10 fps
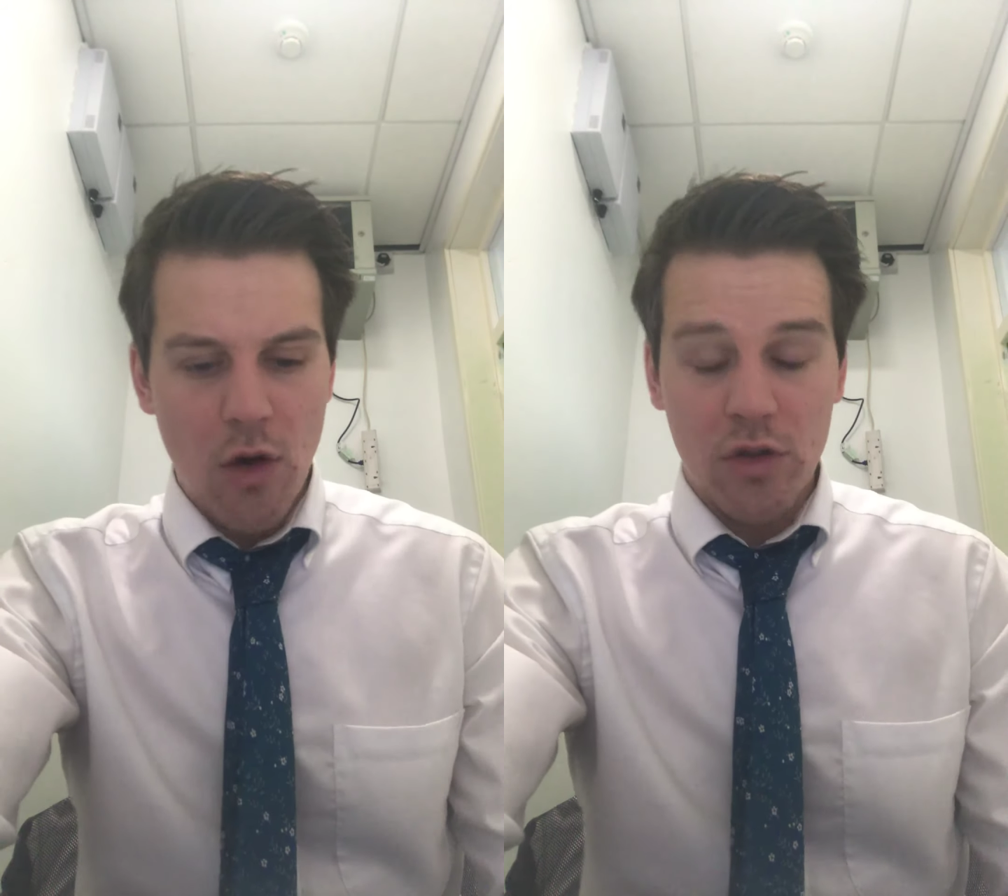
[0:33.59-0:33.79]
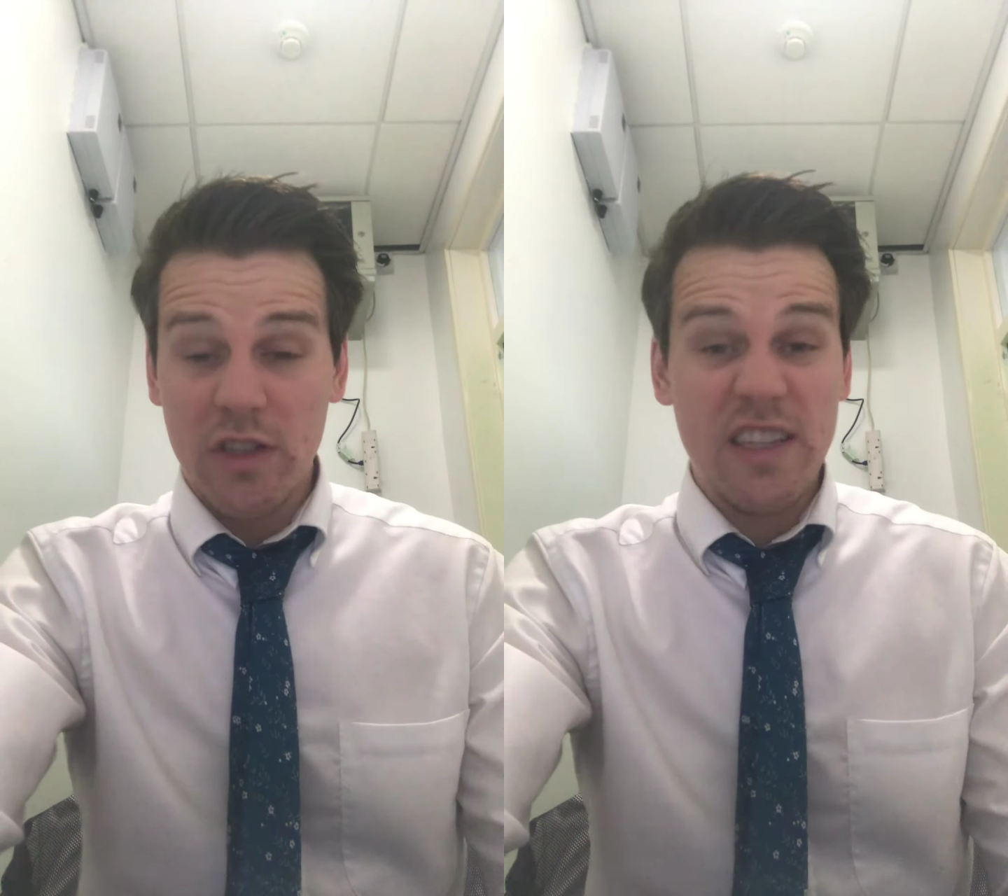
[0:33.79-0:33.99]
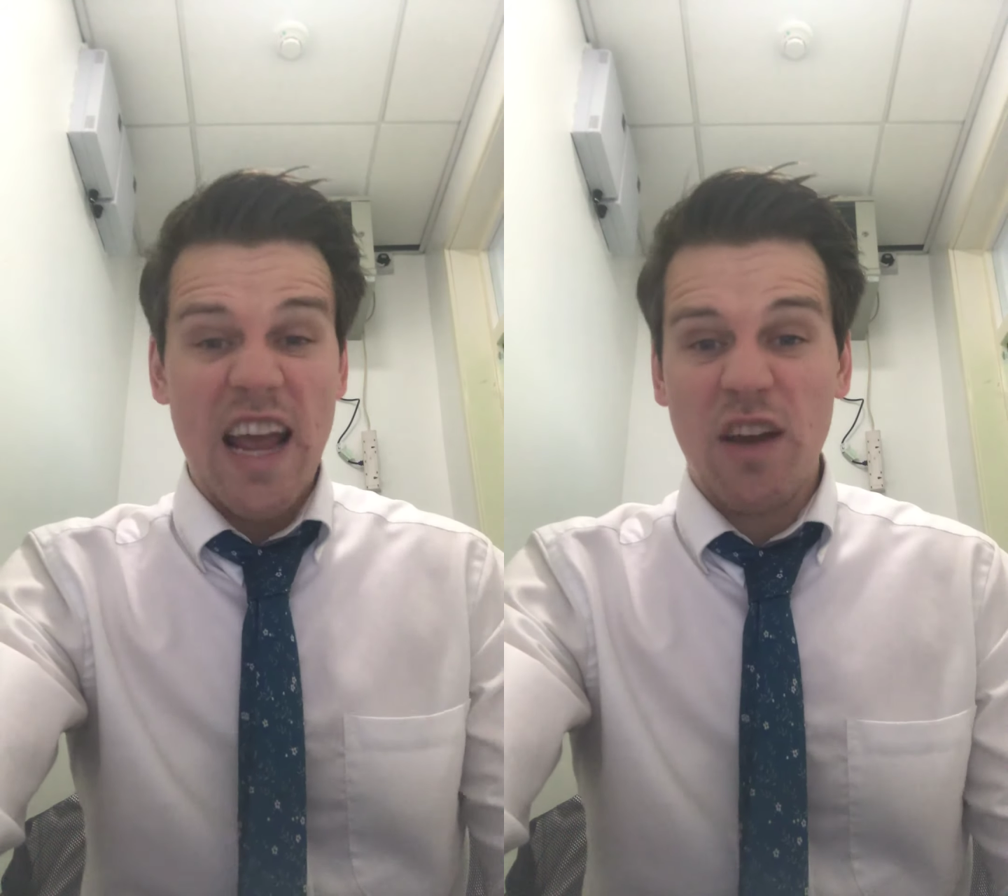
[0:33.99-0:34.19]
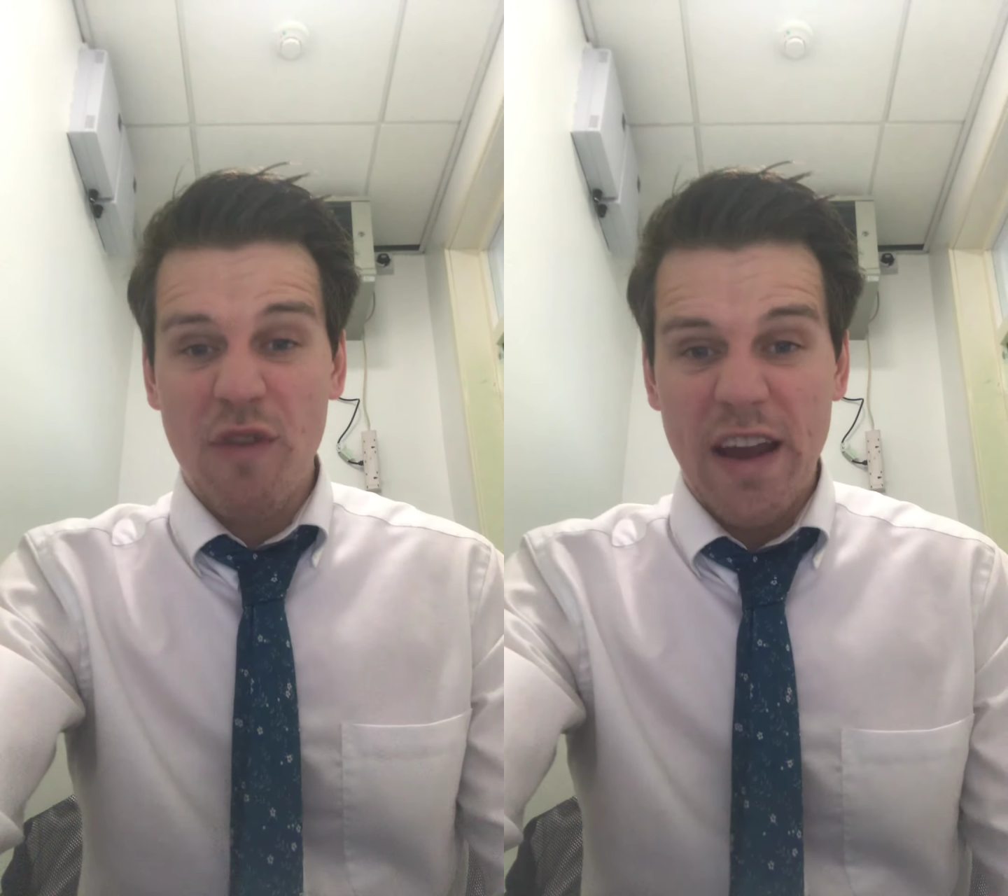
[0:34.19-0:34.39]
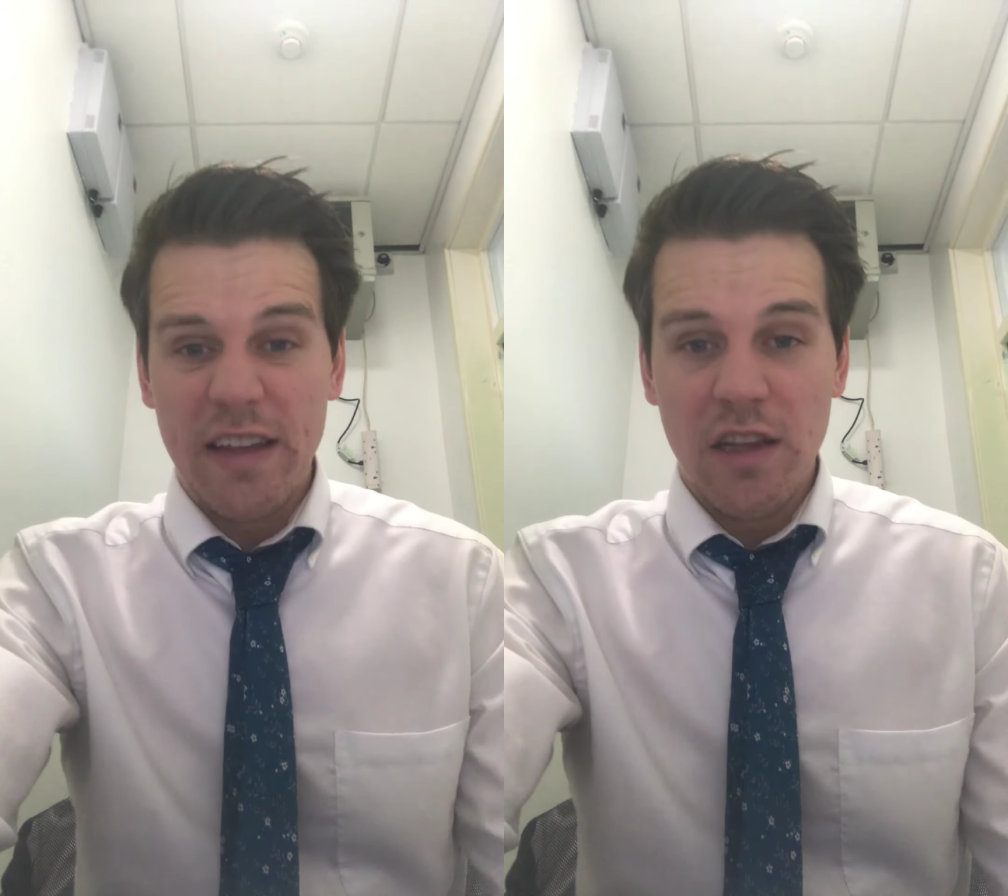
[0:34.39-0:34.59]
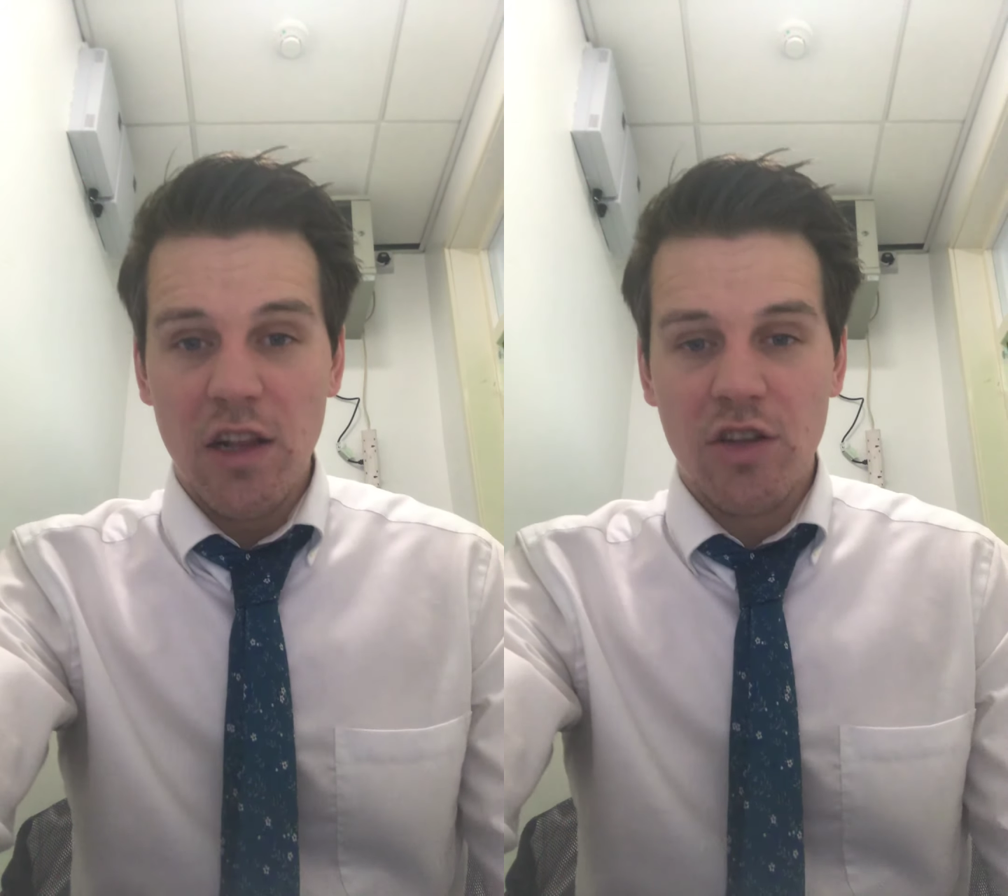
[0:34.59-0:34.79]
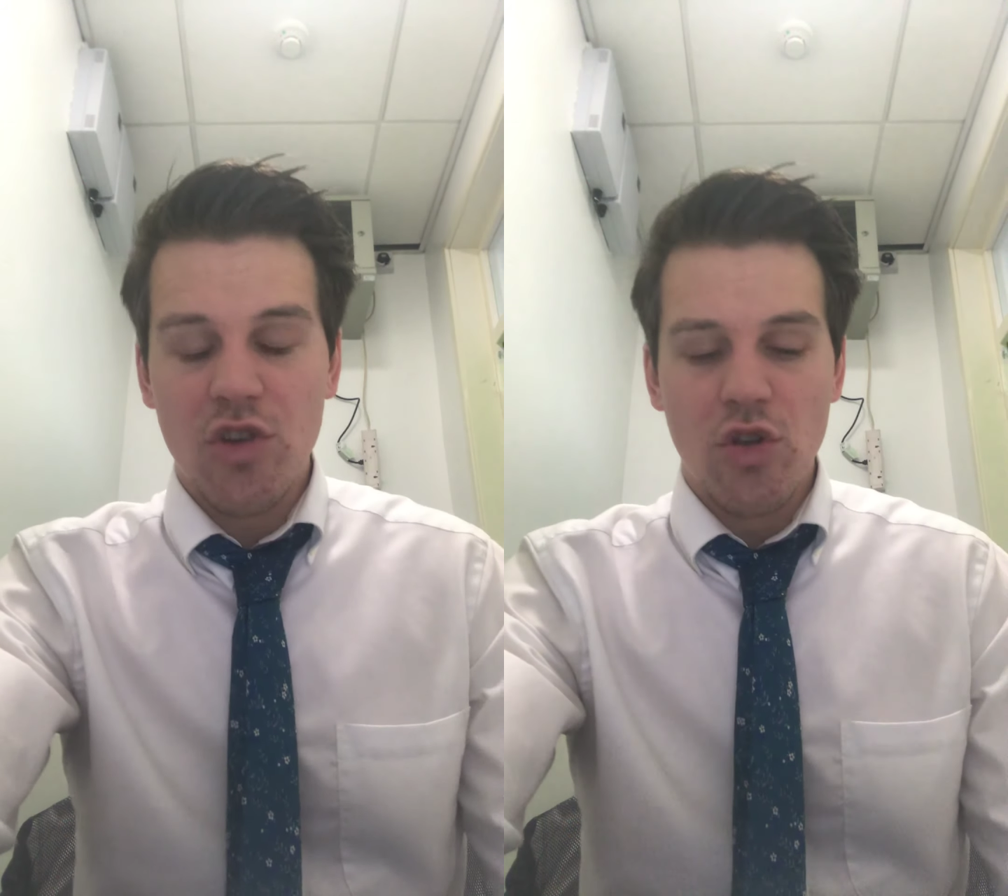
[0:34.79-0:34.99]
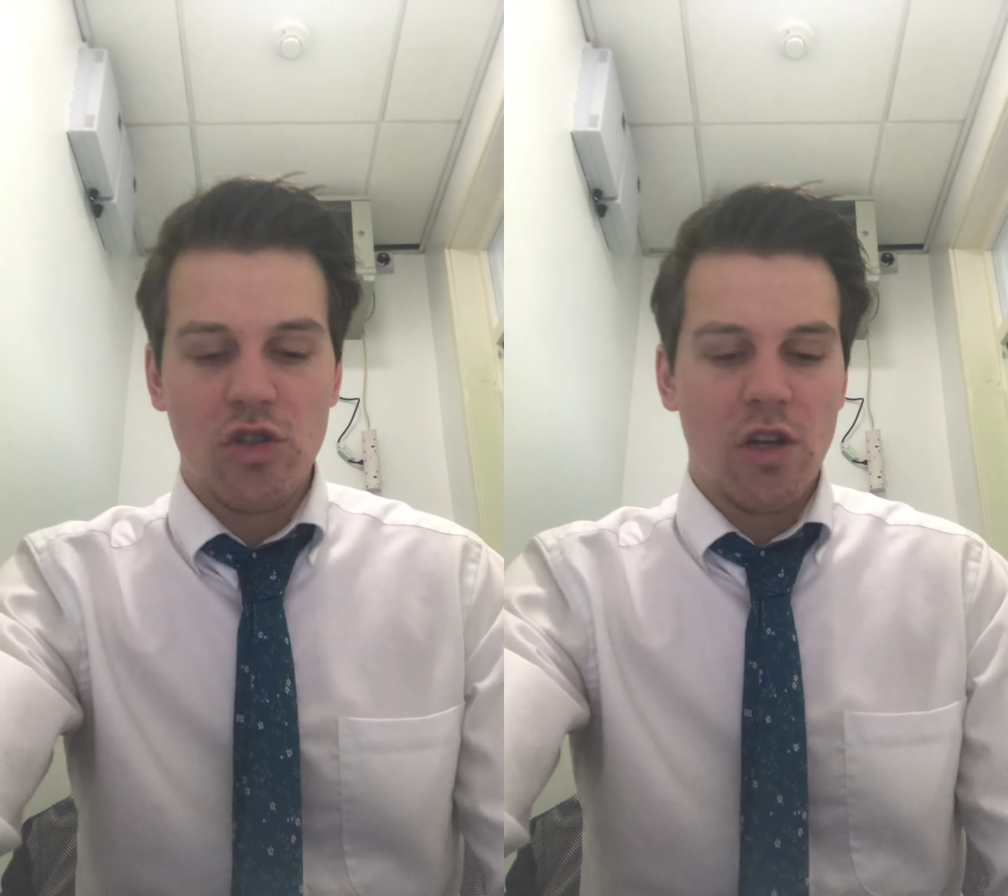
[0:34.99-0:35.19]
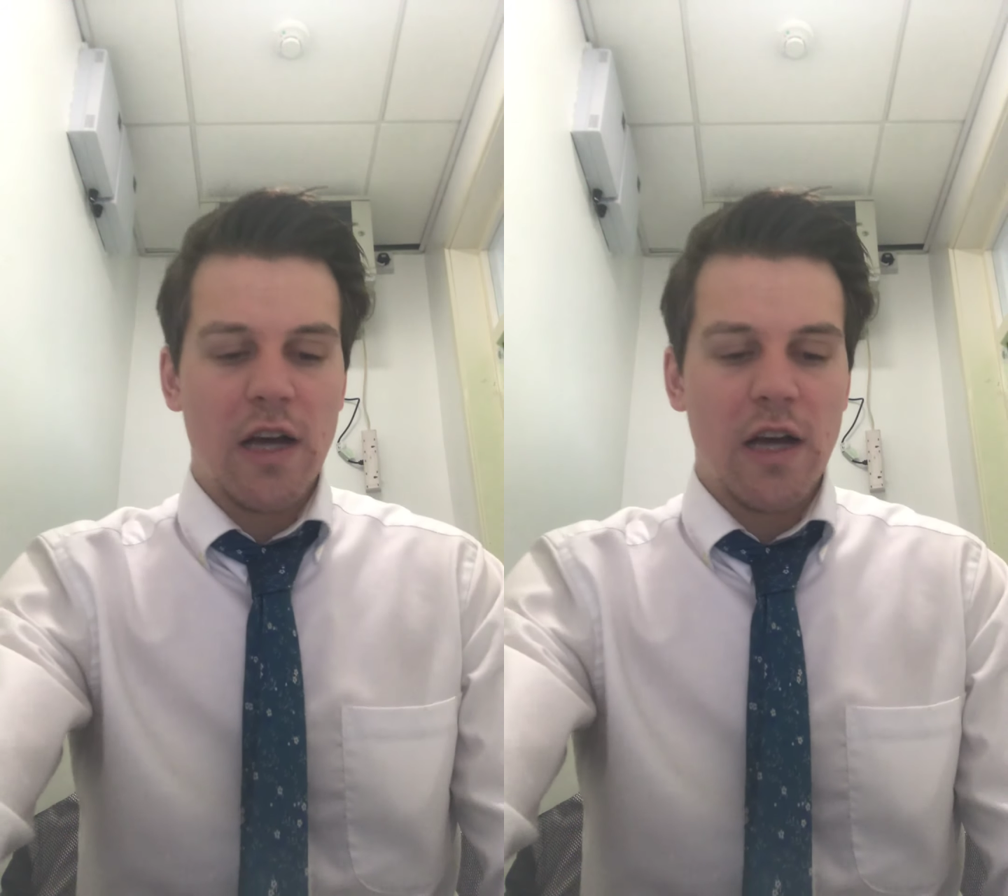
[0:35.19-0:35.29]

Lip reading: or it's decorated in liturgical